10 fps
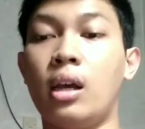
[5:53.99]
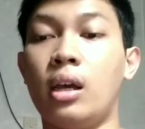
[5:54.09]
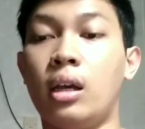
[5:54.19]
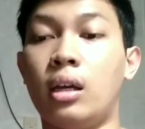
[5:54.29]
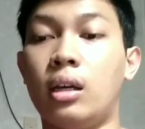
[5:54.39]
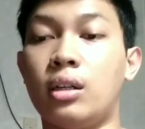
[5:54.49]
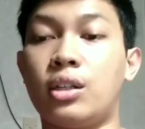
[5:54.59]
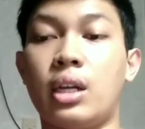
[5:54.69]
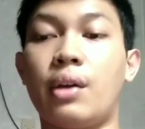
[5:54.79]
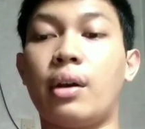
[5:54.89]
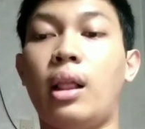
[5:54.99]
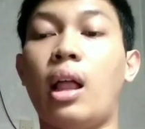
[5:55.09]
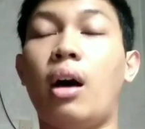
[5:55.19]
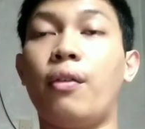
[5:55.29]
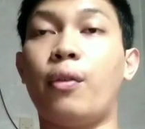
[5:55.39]
share a laugh
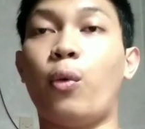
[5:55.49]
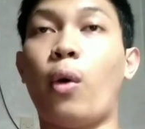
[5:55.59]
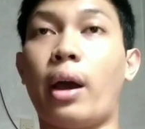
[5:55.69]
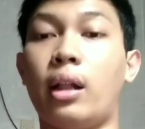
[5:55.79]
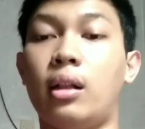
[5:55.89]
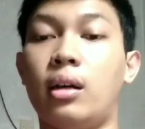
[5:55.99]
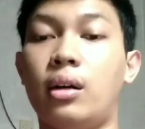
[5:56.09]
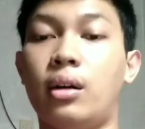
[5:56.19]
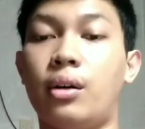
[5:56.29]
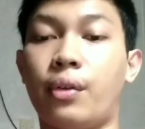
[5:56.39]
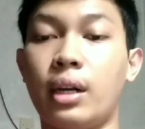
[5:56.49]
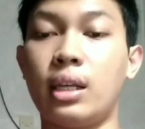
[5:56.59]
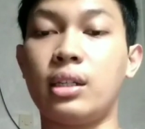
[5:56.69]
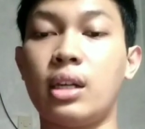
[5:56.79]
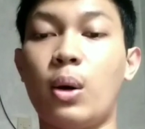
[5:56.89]
while reading
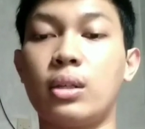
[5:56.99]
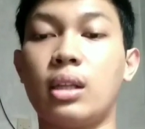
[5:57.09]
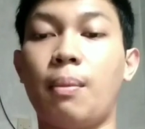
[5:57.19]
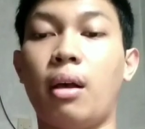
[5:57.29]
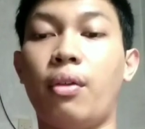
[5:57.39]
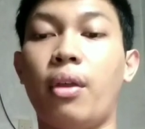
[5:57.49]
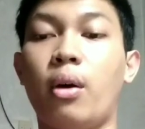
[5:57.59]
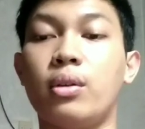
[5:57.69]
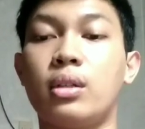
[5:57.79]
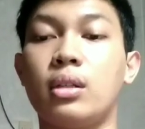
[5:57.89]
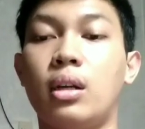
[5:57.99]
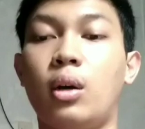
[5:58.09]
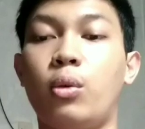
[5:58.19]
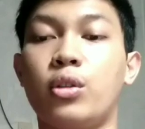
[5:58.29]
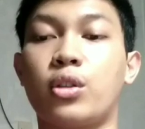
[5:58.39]
jokes about those
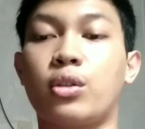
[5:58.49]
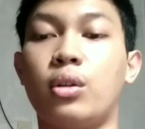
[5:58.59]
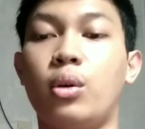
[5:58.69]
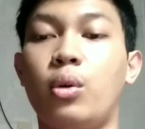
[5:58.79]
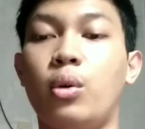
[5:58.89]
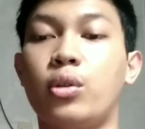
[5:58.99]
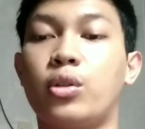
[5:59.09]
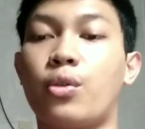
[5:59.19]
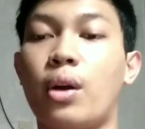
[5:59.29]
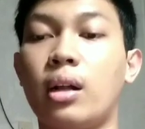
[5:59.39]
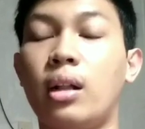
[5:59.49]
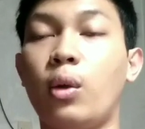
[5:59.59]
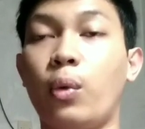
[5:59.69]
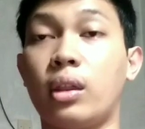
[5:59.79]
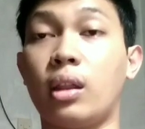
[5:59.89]
who struggle with
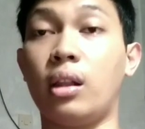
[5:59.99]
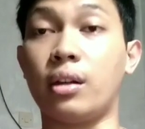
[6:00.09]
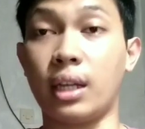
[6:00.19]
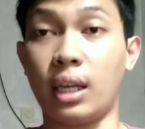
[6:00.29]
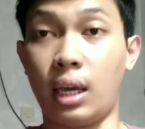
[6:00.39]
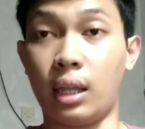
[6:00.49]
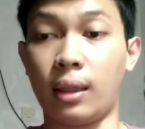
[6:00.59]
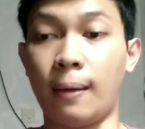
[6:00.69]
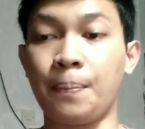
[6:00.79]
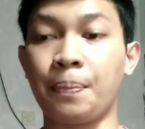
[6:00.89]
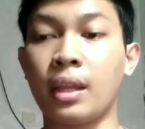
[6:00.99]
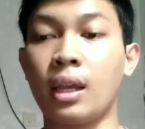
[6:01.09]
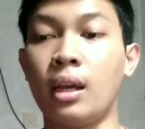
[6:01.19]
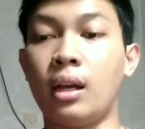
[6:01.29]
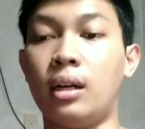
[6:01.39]
learning it. The
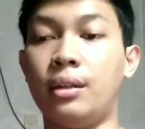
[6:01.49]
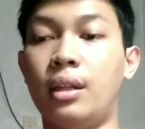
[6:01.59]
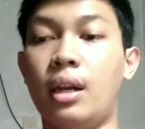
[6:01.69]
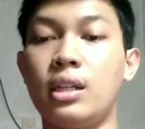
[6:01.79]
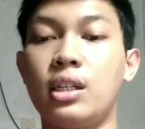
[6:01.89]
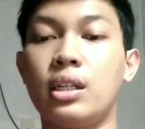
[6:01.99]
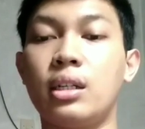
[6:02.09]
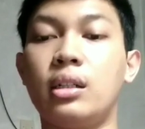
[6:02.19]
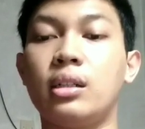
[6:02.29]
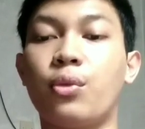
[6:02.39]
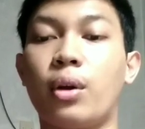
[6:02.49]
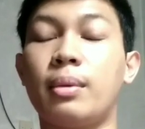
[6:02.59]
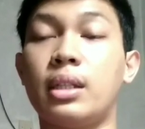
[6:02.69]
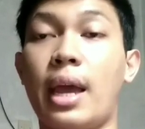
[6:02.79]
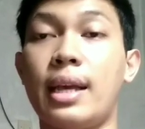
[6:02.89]
National Grammar Day's motto